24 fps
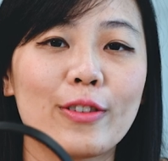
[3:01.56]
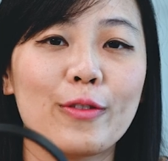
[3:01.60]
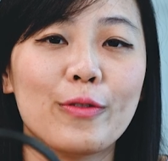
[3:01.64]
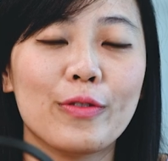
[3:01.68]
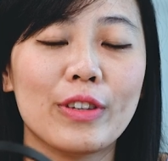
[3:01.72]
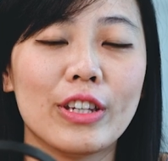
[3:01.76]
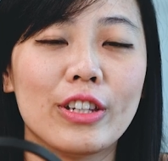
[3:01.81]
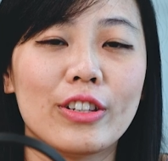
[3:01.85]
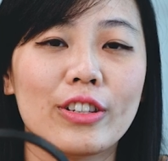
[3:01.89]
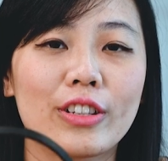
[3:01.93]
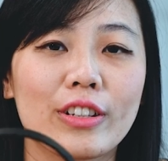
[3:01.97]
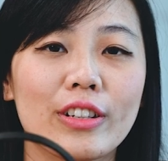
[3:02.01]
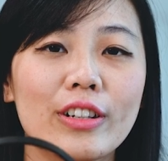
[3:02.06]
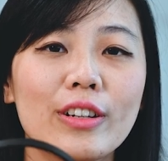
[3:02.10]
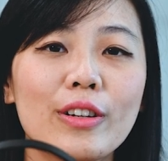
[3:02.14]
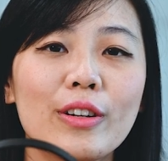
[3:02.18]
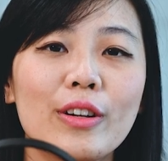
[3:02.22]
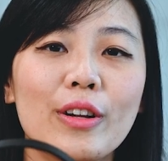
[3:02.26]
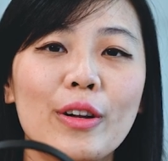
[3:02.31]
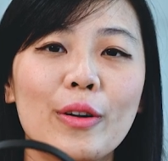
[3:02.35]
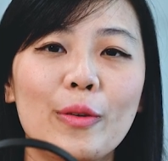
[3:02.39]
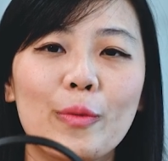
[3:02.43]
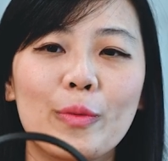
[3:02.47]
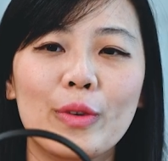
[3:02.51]
feature,
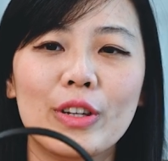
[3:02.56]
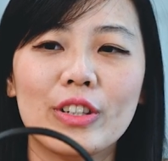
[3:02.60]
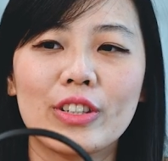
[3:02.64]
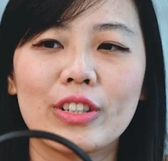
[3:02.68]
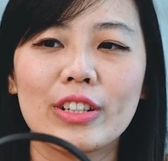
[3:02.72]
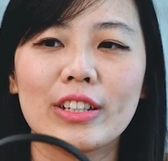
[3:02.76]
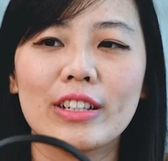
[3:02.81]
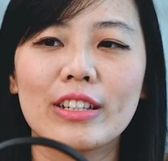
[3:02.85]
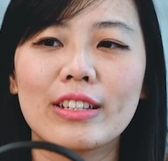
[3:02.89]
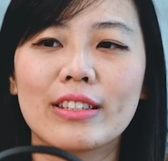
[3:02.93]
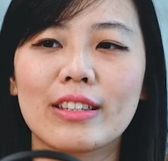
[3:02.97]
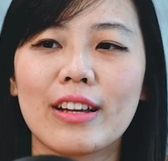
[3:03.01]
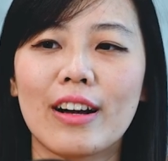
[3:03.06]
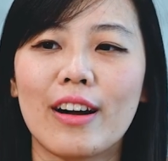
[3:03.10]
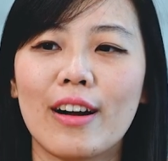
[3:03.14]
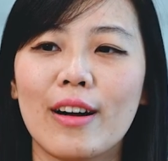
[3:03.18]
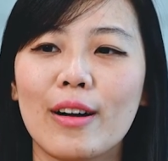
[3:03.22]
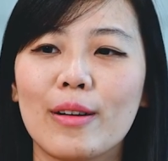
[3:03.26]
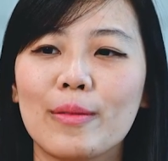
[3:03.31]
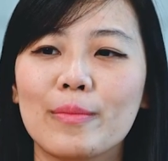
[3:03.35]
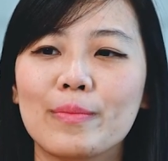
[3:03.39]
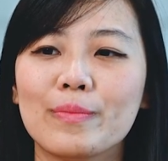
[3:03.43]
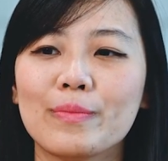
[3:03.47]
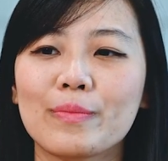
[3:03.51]
which is
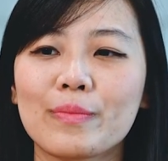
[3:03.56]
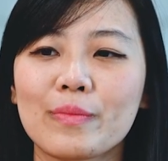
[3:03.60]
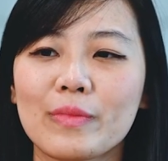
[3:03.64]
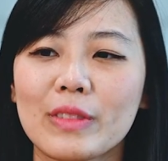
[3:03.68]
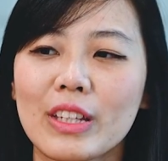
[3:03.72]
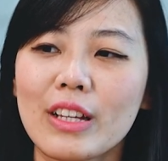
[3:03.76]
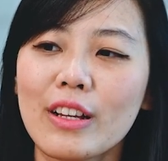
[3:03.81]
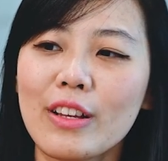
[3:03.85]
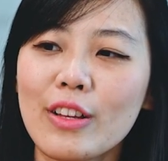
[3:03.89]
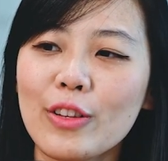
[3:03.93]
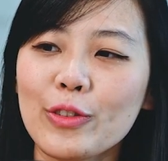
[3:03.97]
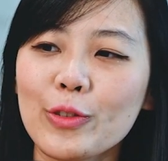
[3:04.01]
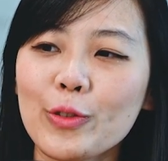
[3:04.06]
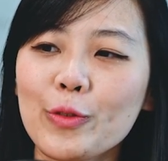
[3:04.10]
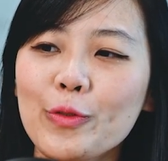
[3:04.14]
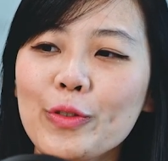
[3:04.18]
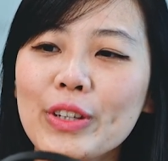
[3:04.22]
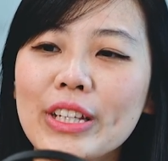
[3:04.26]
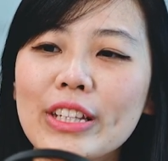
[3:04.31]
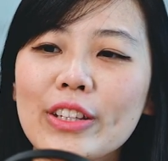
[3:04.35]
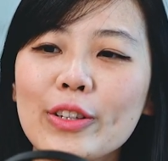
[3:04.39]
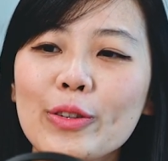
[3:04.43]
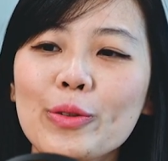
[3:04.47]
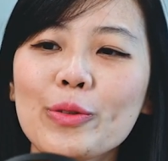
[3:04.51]
to
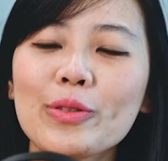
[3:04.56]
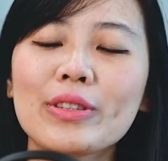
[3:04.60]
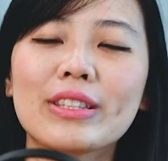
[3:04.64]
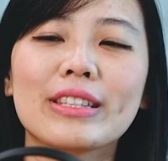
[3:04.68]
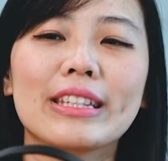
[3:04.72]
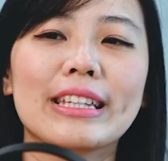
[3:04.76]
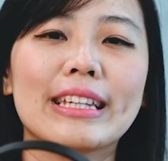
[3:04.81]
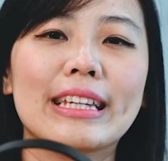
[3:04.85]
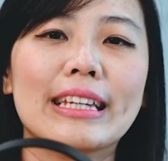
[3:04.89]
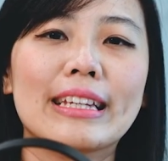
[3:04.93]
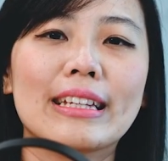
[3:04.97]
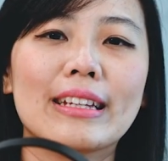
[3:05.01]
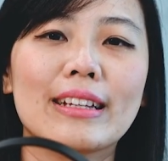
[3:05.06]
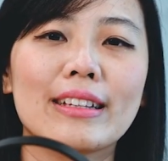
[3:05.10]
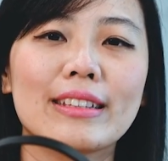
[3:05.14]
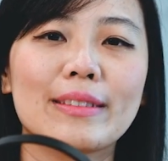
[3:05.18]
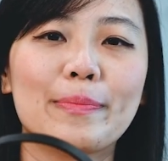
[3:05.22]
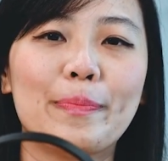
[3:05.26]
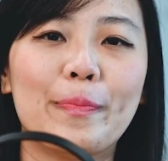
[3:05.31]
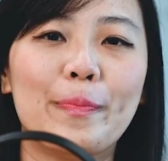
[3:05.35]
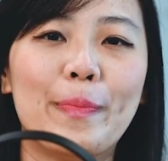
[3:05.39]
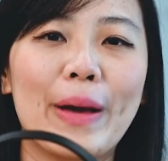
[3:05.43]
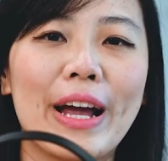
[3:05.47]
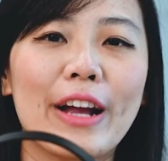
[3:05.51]
reduce the
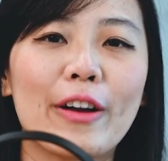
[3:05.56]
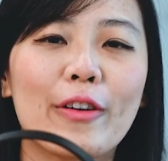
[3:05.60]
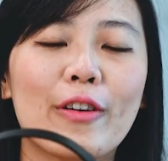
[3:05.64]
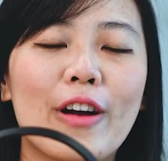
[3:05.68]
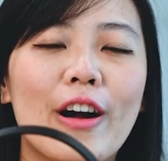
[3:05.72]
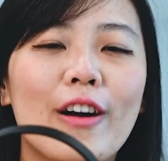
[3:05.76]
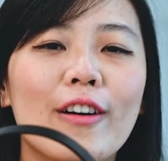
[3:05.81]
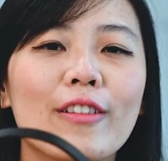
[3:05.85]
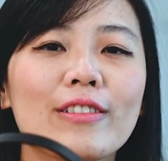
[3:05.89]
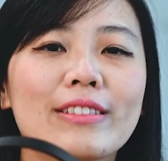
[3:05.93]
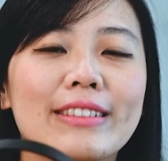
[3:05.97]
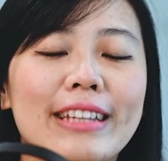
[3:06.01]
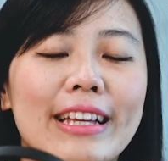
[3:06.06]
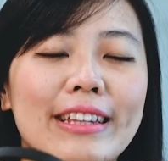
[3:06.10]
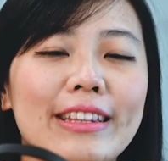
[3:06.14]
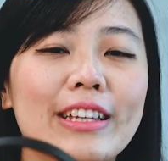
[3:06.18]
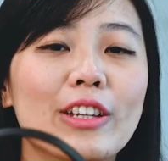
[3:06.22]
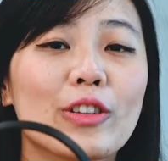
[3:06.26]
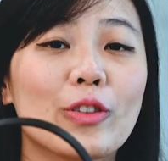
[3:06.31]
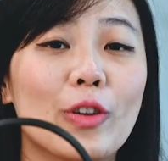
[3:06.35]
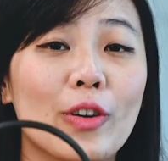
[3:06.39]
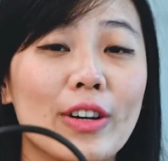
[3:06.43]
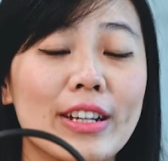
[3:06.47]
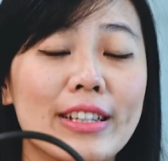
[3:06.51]
background
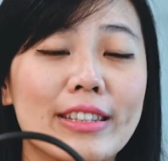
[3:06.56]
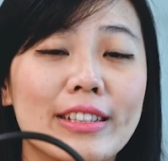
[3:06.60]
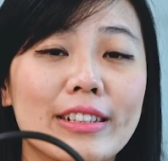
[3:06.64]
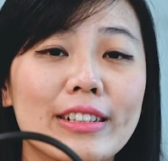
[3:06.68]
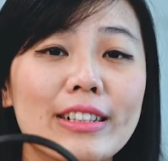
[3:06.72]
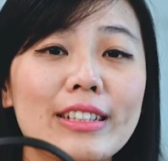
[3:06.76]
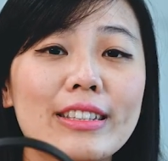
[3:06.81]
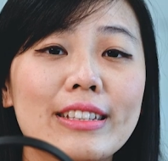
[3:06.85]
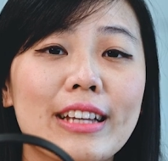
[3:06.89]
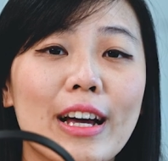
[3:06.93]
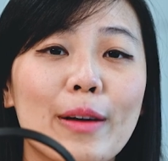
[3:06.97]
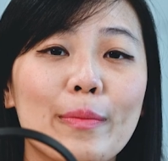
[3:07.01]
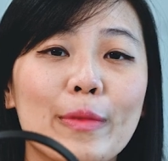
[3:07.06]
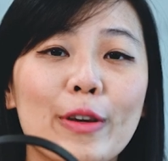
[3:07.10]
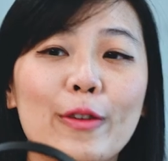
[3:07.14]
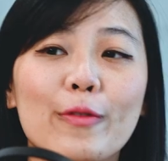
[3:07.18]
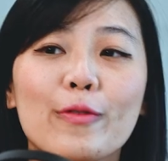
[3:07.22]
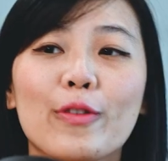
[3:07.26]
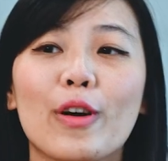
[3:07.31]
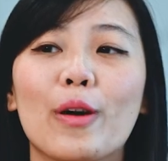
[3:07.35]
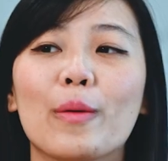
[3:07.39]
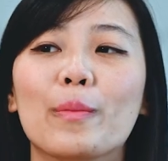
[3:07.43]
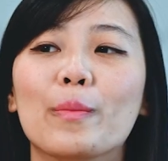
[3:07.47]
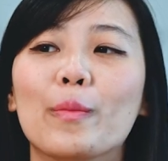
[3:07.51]
static noises coming
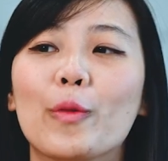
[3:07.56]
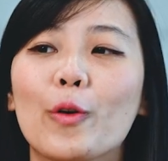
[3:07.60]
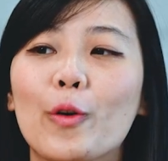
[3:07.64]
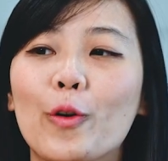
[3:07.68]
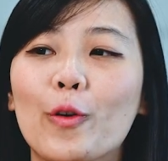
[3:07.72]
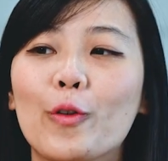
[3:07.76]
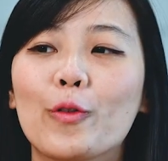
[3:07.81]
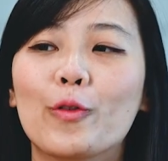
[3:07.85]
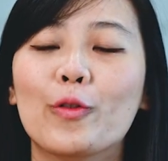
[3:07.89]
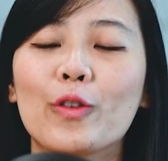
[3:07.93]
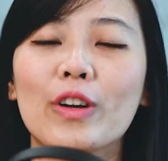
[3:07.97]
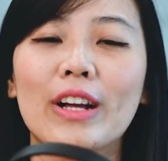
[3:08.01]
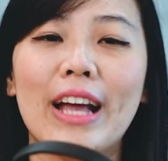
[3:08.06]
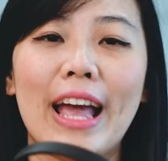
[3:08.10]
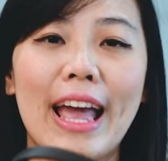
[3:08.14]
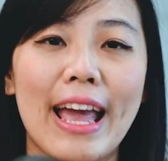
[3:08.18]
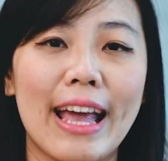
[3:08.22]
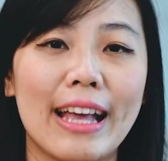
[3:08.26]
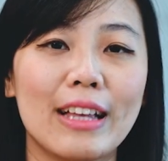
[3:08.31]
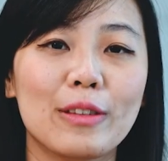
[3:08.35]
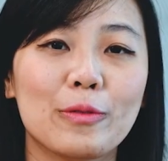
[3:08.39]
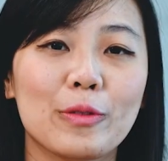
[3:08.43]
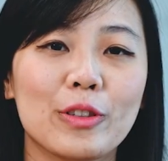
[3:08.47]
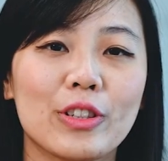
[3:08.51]
from both
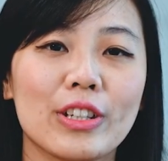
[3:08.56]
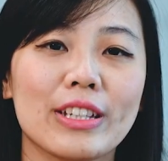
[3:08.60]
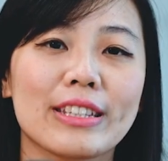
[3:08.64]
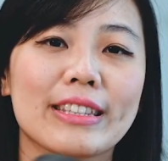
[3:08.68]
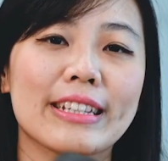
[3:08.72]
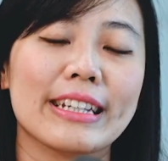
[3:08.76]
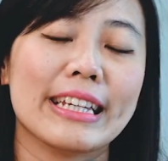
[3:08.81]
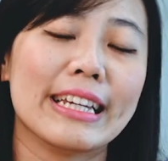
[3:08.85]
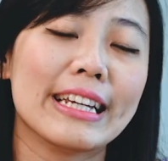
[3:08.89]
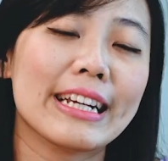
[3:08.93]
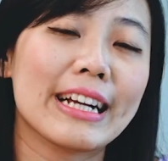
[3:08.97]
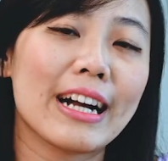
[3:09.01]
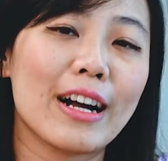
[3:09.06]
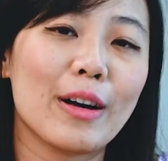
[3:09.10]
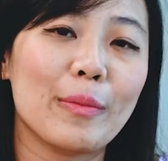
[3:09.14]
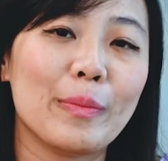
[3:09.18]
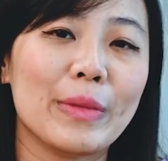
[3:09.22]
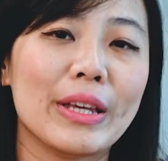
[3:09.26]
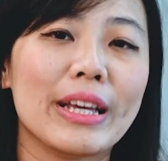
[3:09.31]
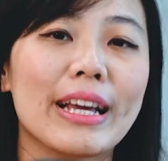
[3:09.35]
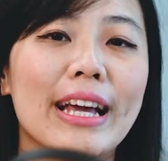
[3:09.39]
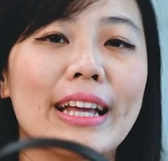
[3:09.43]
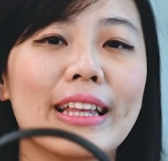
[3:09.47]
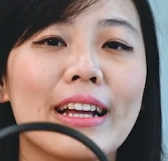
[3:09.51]
ends, which is the
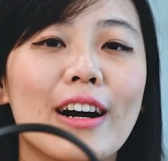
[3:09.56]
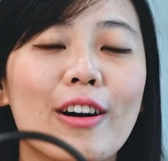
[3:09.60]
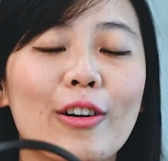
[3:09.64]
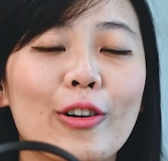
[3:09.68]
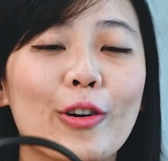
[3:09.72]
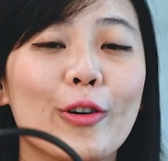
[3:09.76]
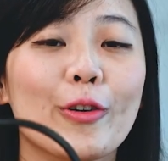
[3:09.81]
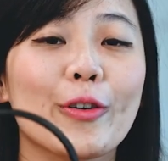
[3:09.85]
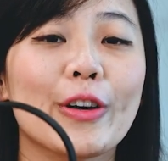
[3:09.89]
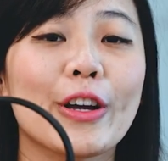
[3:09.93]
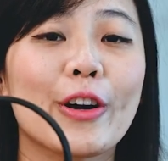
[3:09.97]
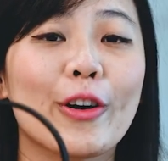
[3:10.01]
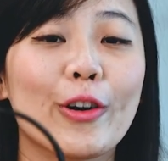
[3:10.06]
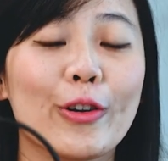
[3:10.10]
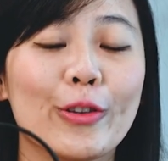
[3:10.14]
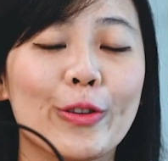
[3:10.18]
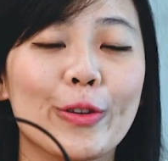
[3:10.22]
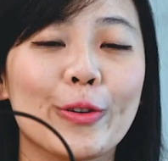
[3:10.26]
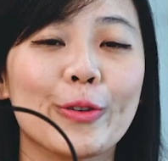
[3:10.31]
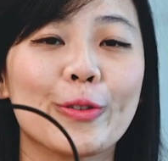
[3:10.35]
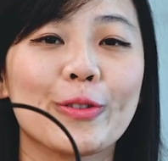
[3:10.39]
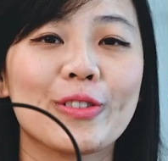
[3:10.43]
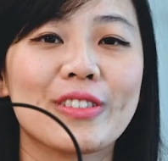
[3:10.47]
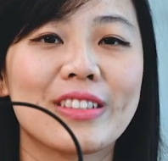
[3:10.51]
incoming and outgoing
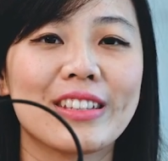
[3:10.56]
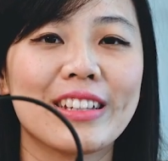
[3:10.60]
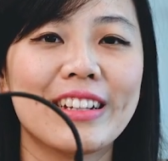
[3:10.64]
audios.